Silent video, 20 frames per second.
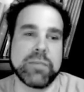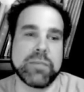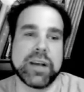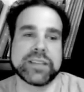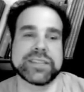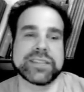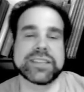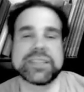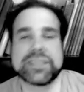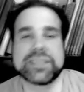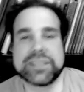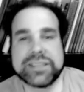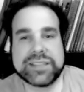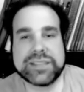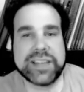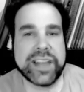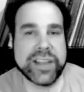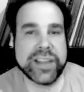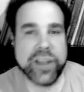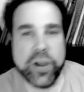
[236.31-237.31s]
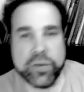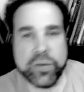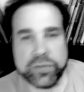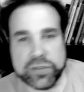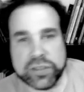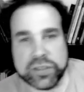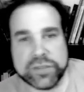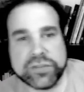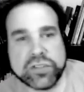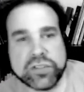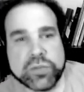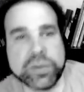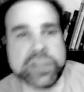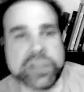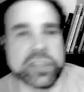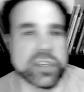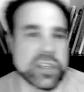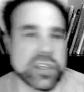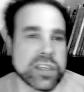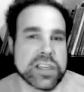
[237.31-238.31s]
Musk's takeover of
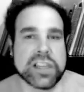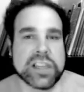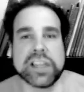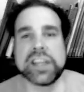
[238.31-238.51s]
Twitter